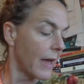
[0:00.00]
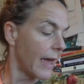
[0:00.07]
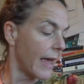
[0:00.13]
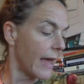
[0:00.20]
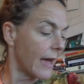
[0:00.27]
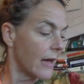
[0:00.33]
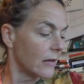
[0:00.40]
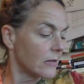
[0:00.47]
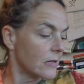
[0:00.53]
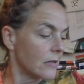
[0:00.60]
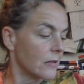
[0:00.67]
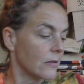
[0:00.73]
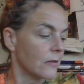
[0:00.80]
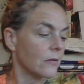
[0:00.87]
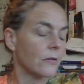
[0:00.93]
And,
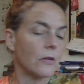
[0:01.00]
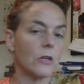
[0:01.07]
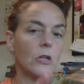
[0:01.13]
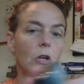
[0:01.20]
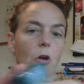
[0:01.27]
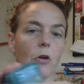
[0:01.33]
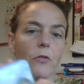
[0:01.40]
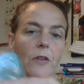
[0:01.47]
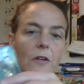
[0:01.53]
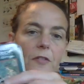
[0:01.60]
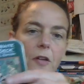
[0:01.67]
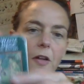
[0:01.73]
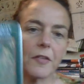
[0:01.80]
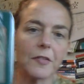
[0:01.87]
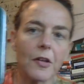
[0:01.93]
you know, there's
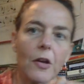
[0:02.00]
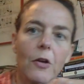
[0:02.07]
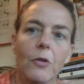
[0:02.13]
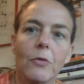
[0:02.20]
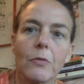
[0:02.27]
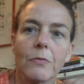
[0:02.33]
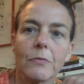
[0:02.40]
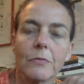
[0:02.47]
also